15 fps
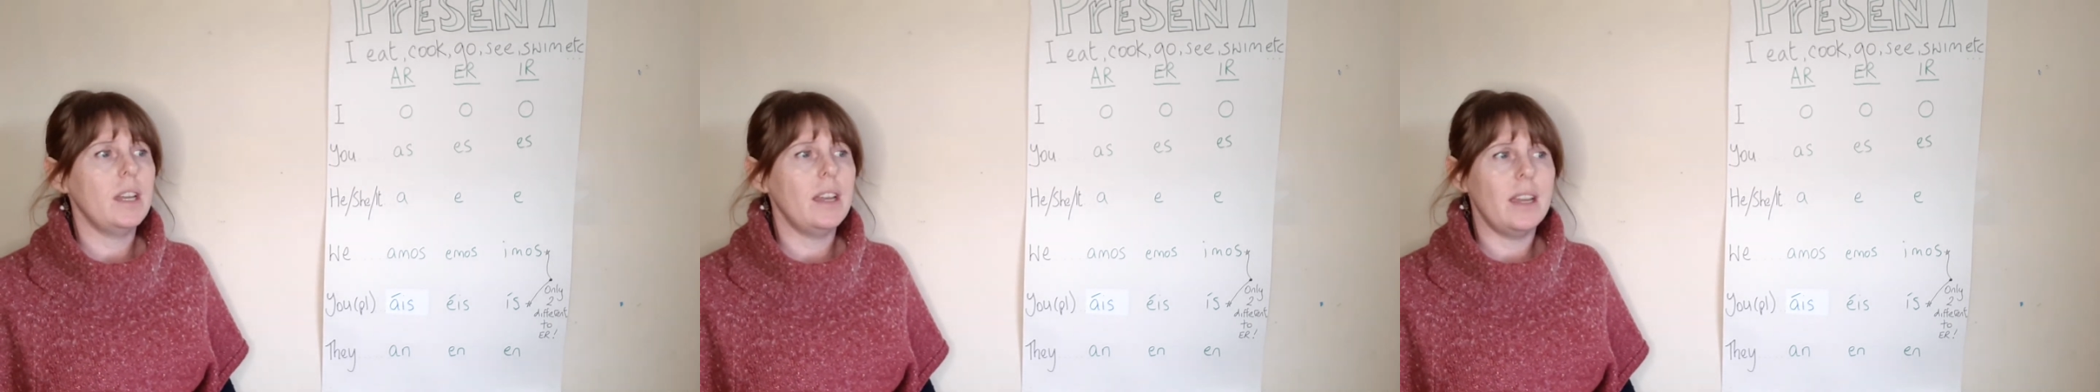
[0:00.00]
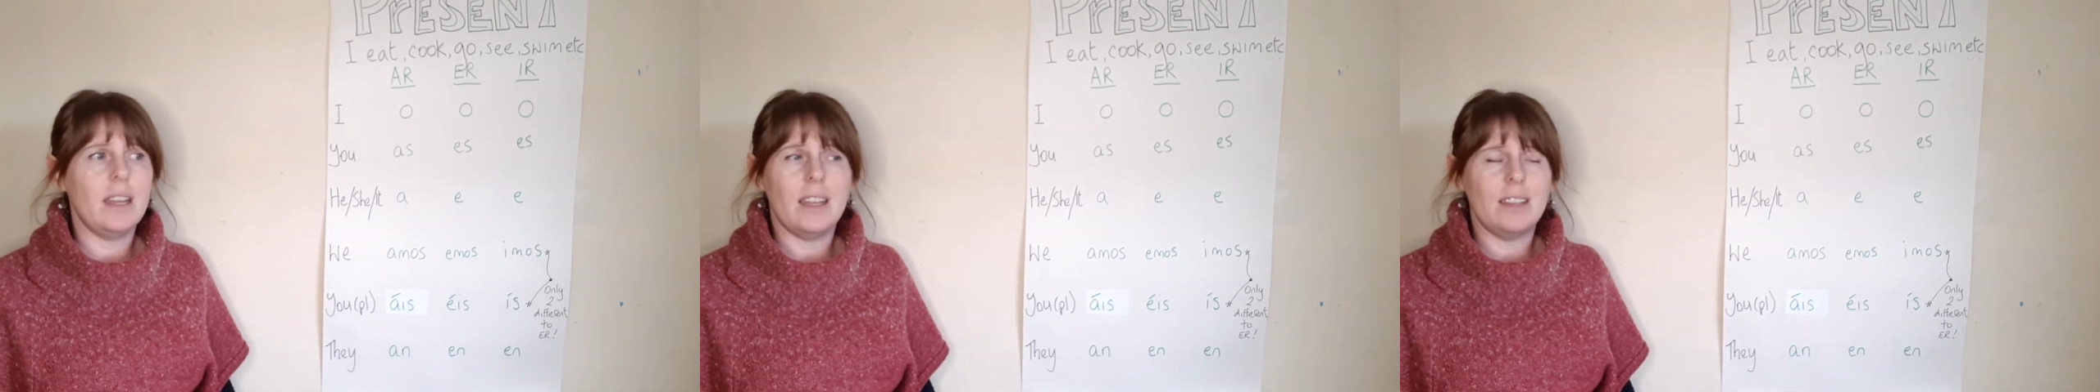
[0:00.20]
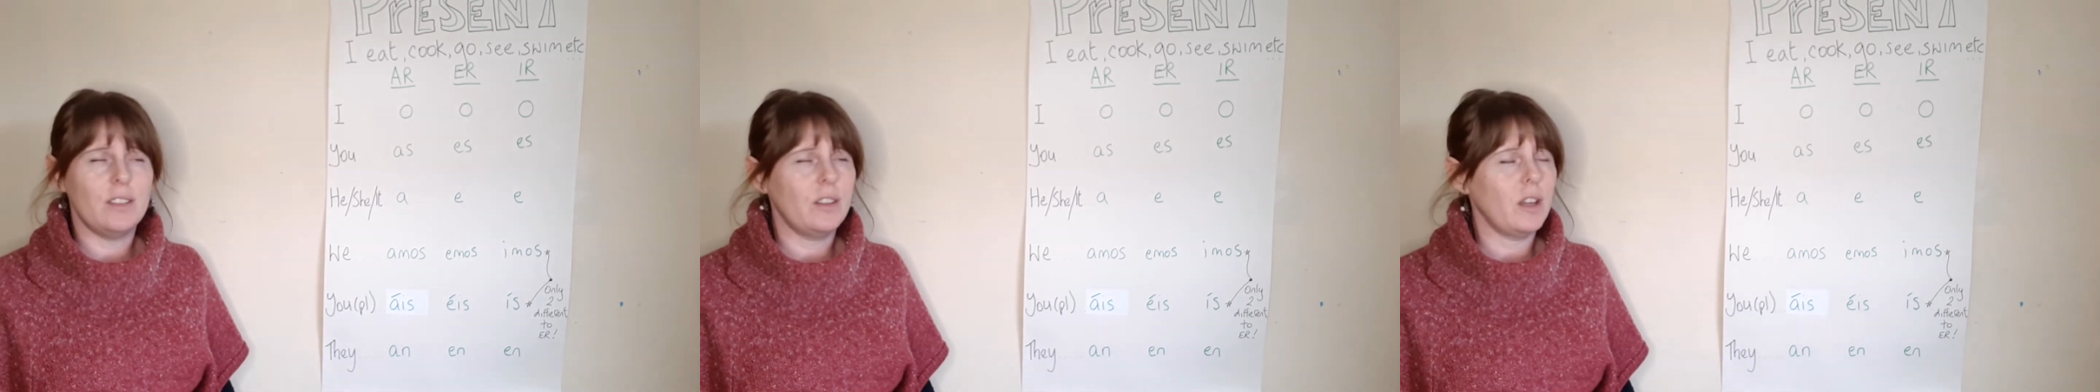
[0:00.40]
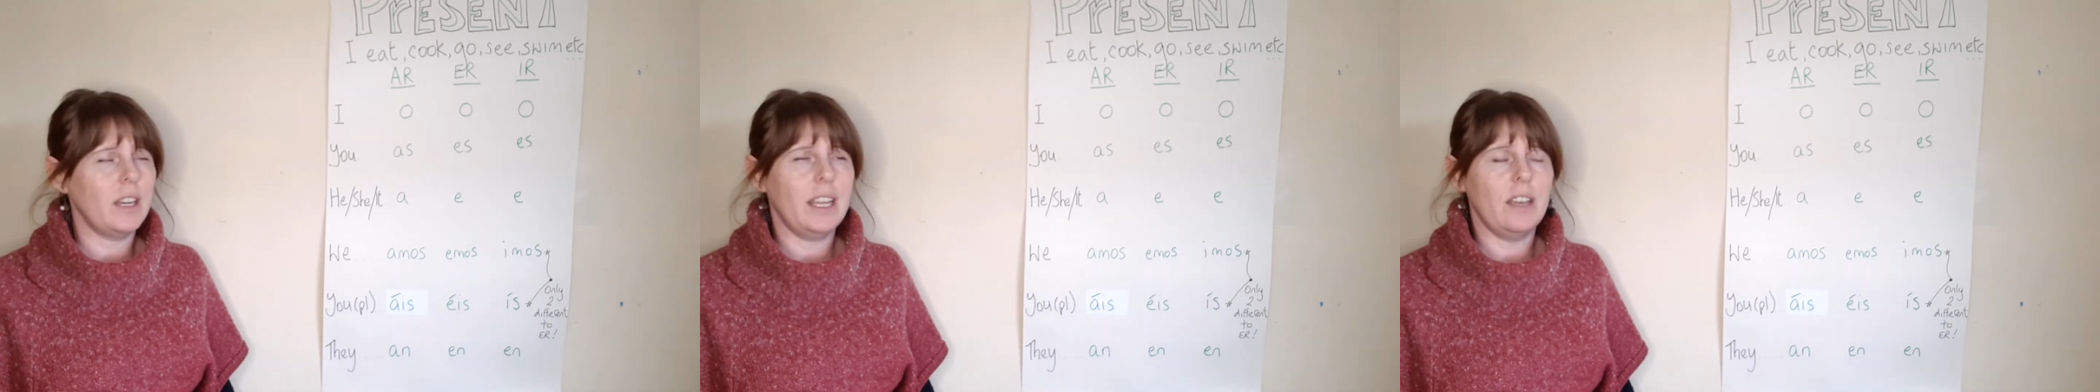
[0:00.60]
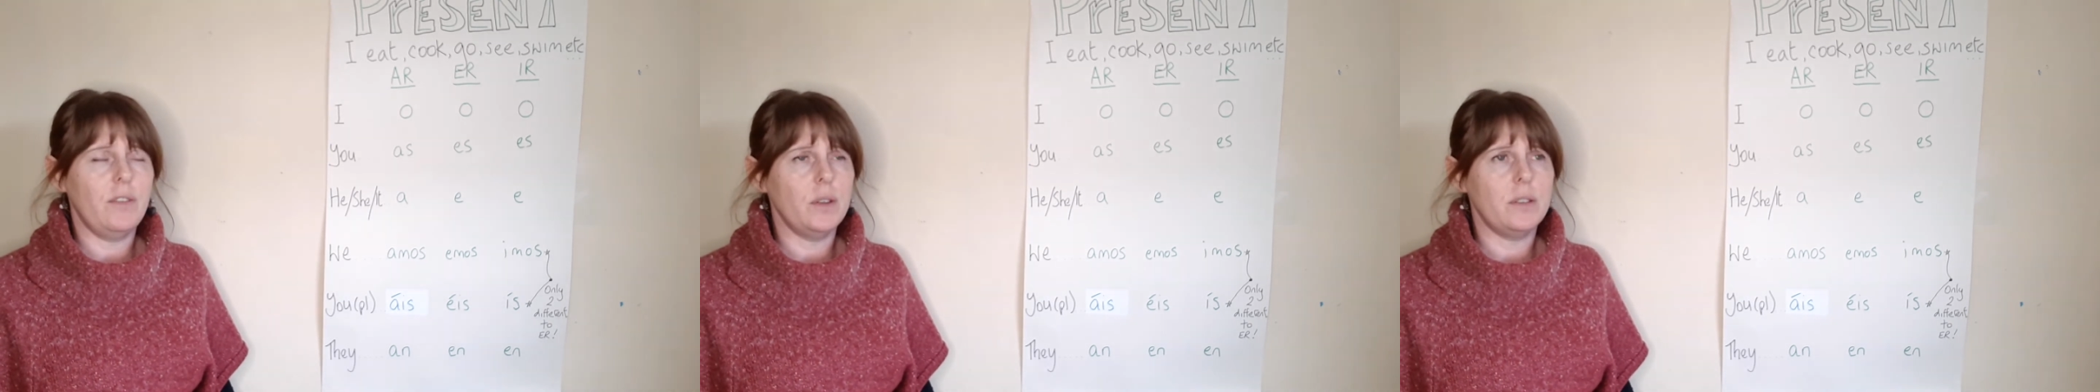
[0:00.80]
It's going to
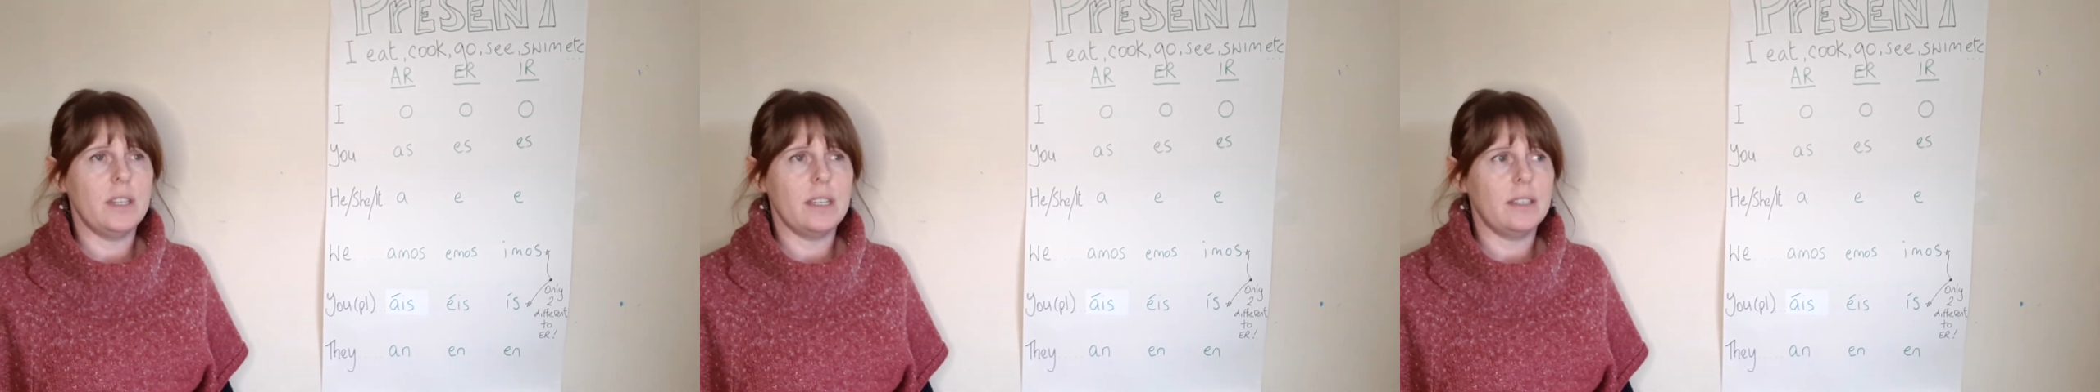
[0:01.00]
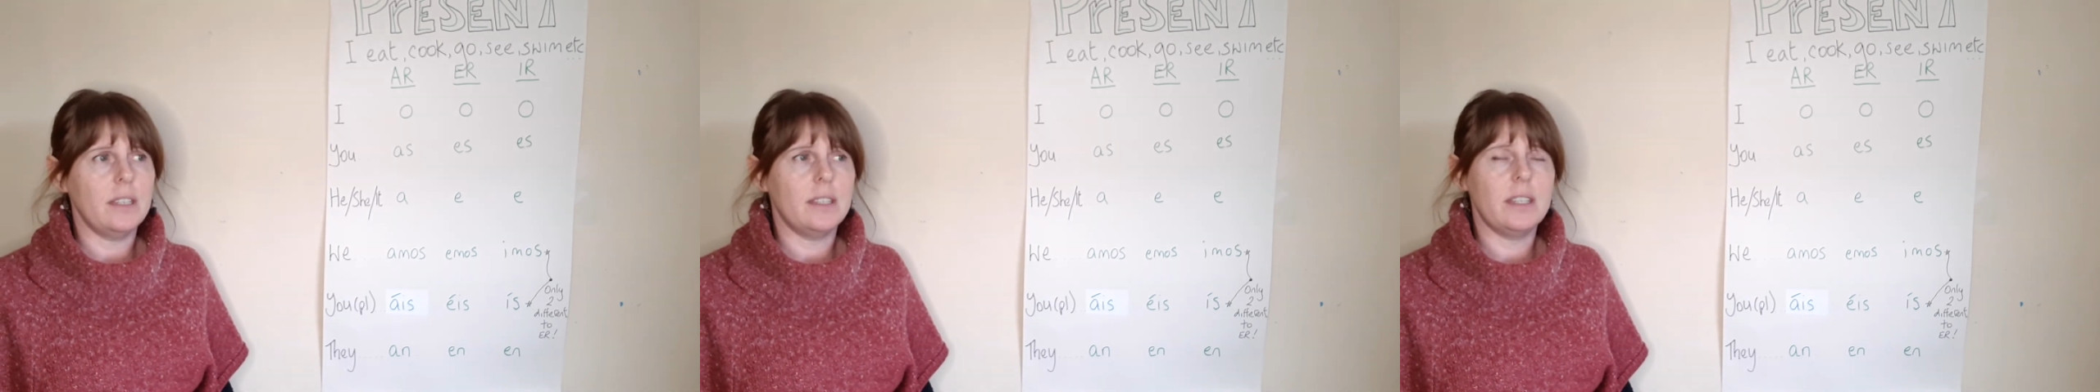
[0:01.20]
give you 60 to